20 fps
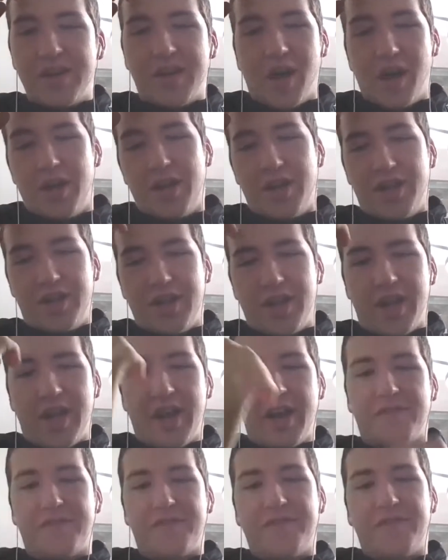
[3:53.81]
on
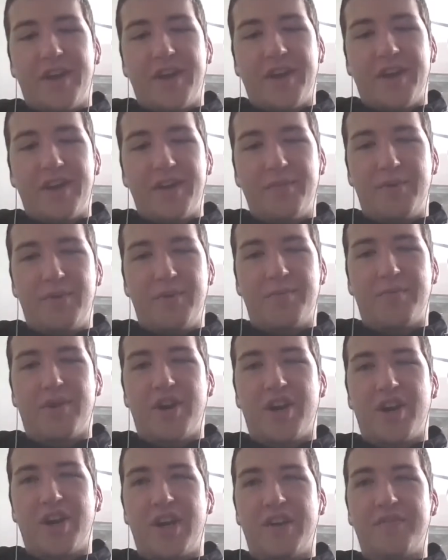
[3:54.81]
8.5 that we'd
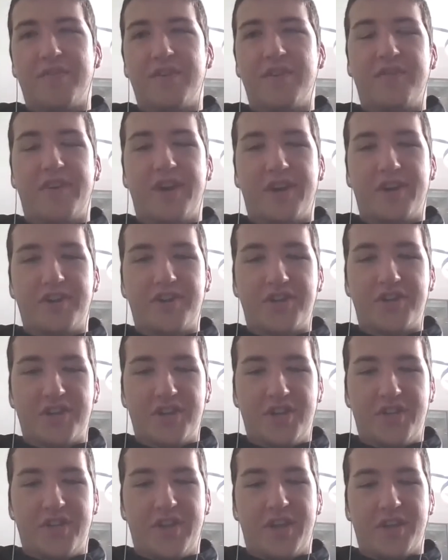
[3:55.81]
probably have an advantage
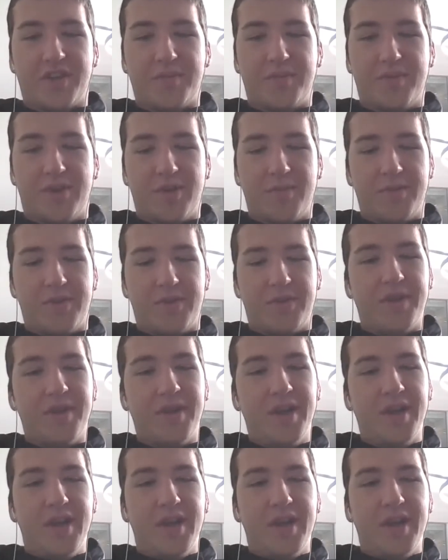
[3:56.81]
in that department.